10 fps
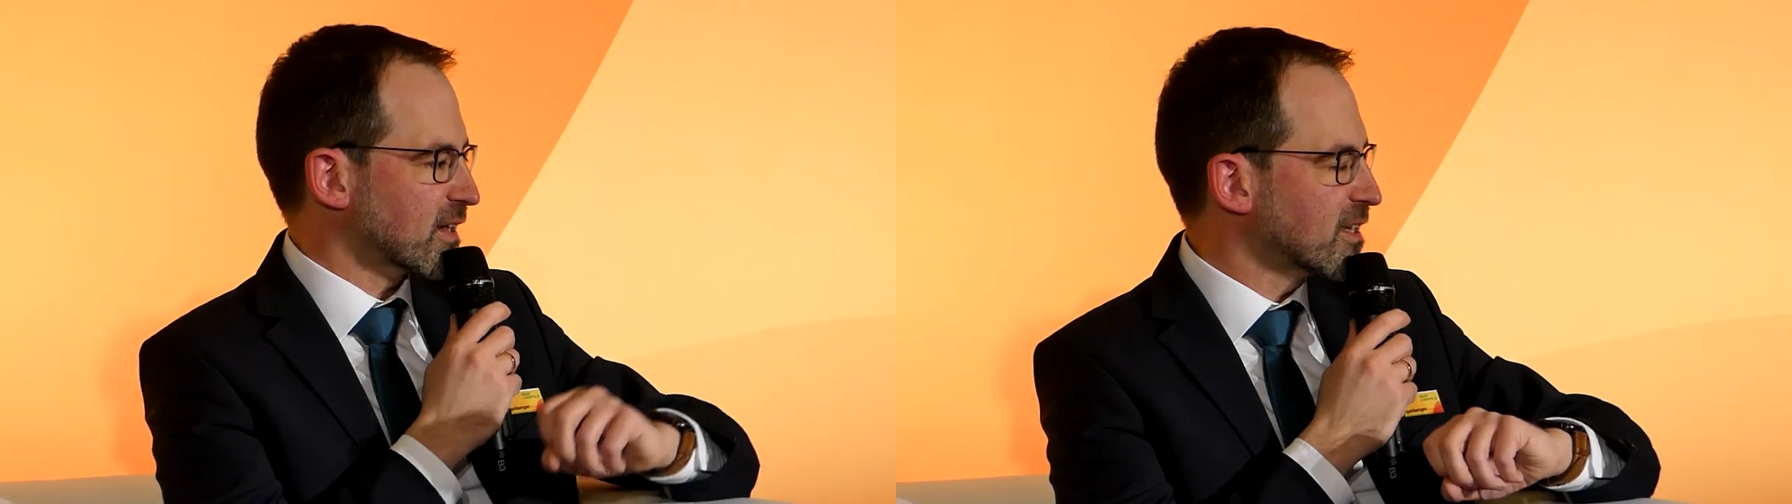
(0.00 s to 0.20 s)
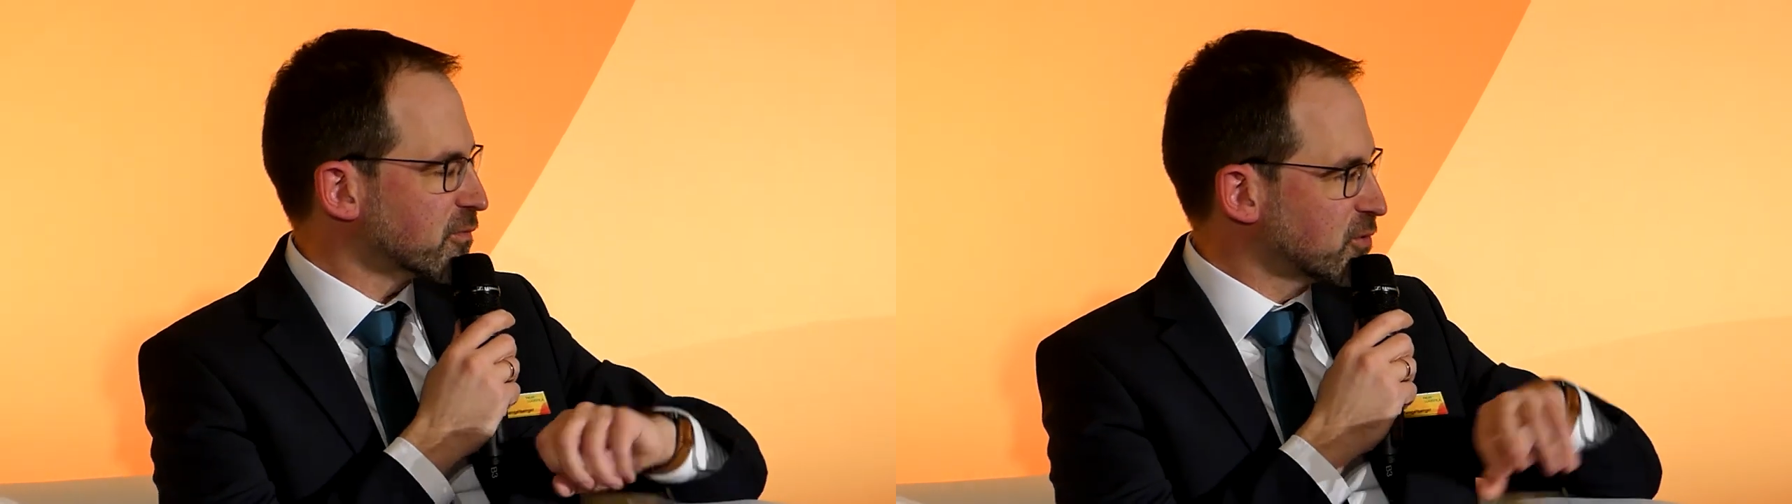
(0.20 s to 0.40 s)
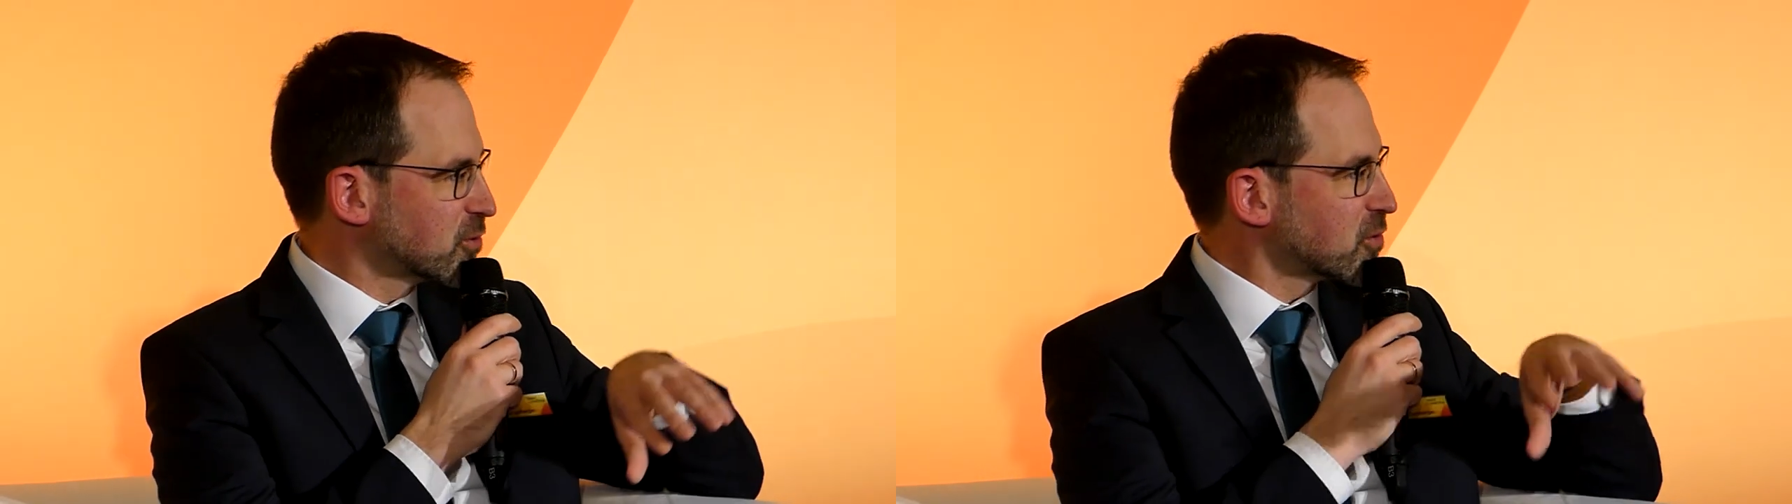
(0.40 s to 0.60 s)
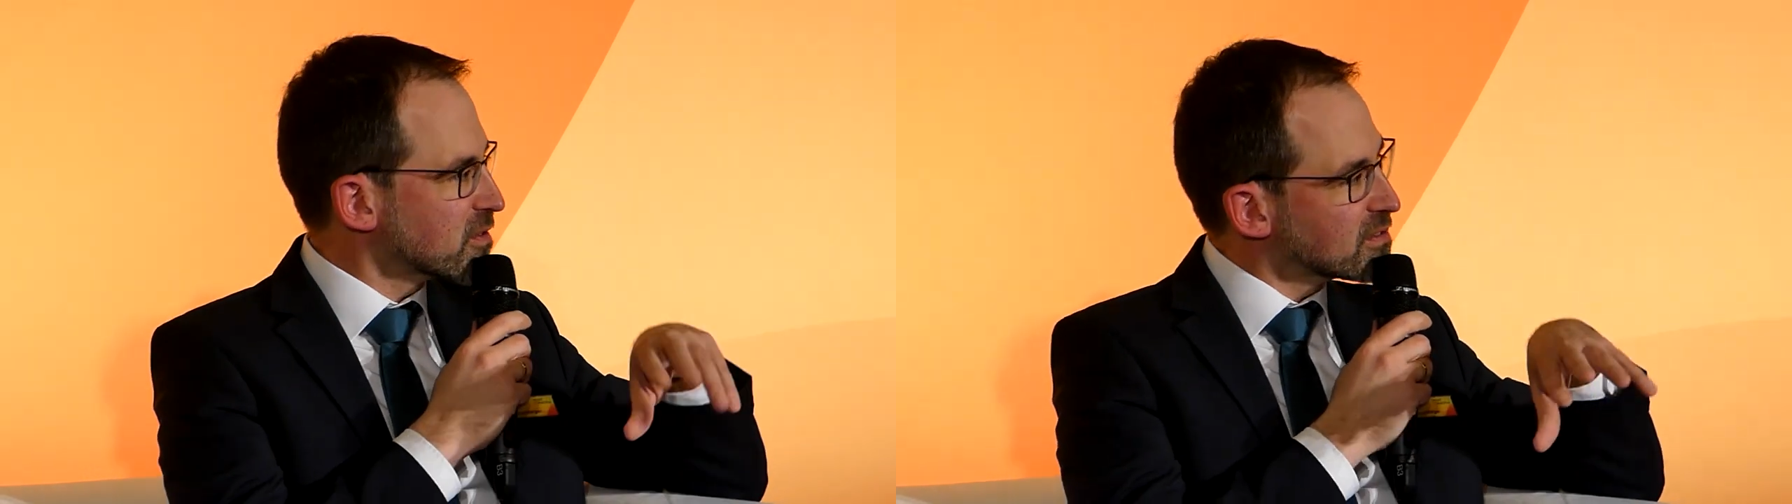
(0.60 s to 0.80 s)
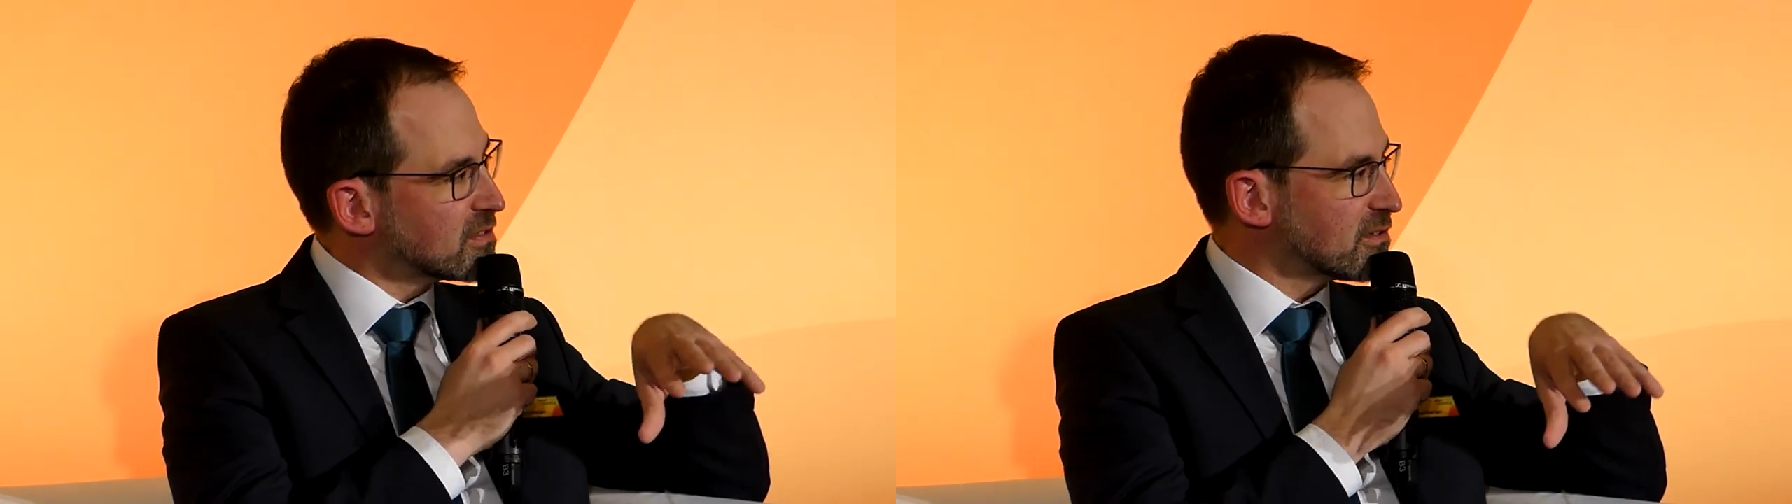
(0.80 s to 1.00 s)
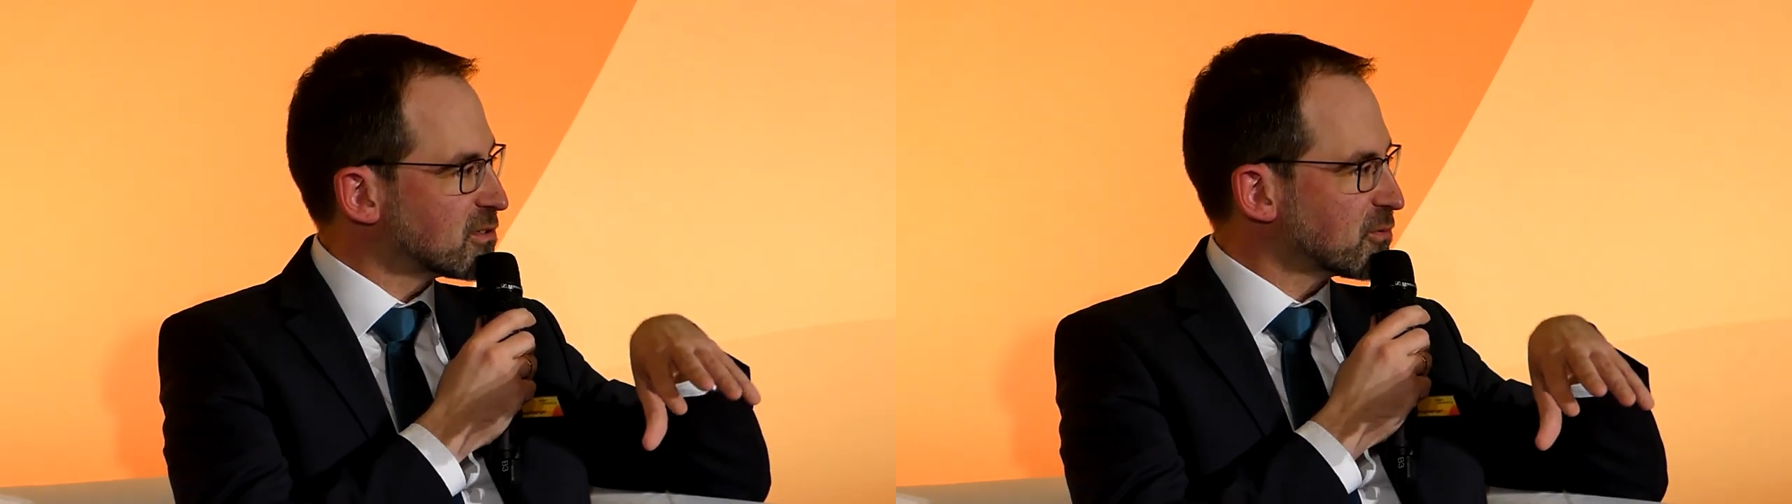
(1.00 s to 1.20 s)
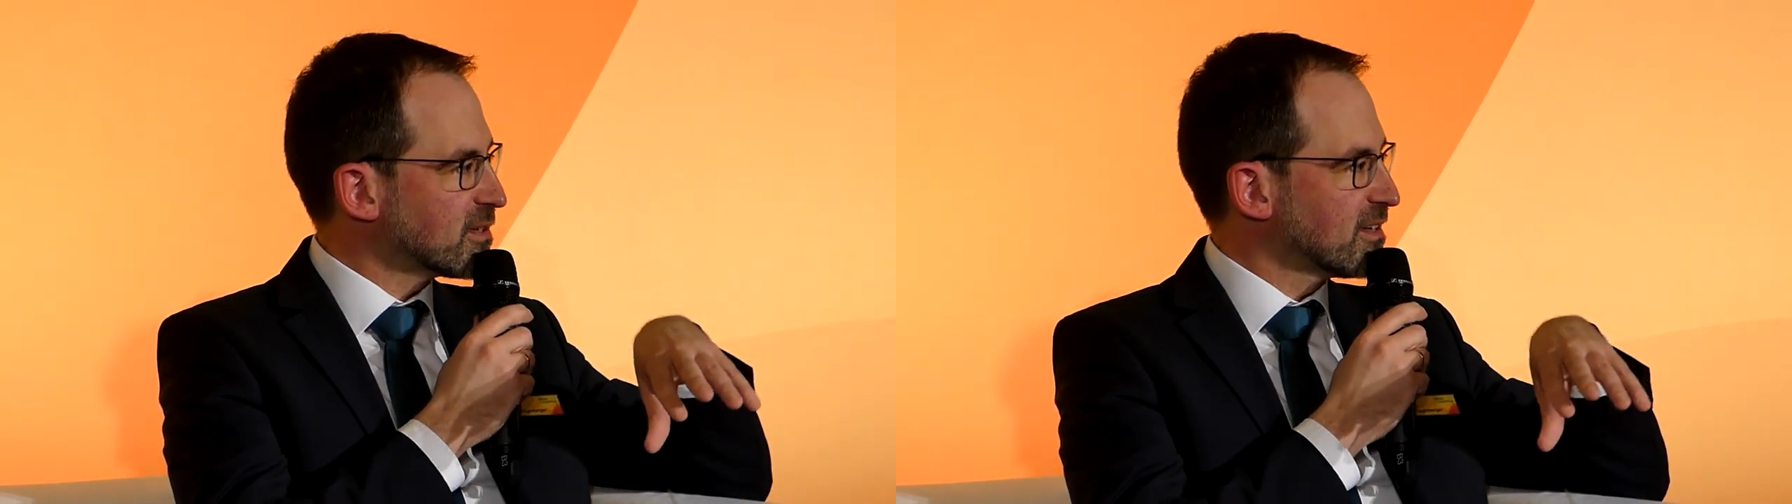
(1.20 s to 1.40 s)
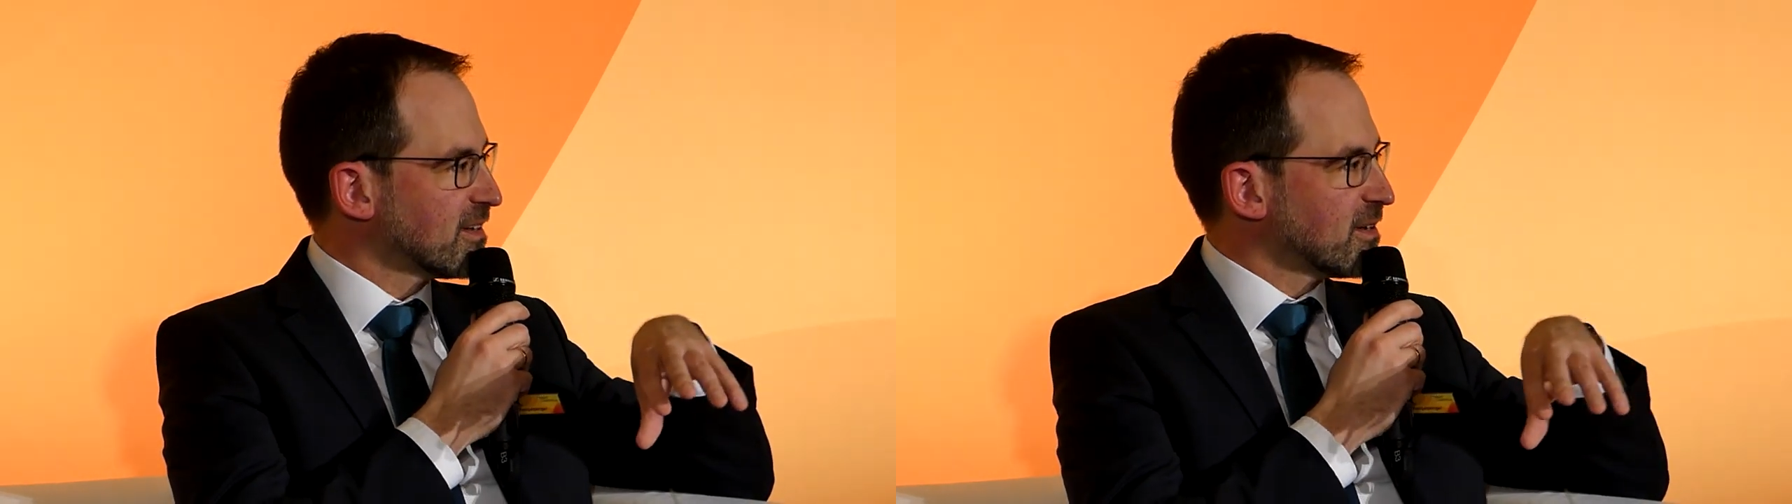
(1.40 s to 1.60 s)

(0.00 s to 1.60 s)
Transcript: kind of new to this industry,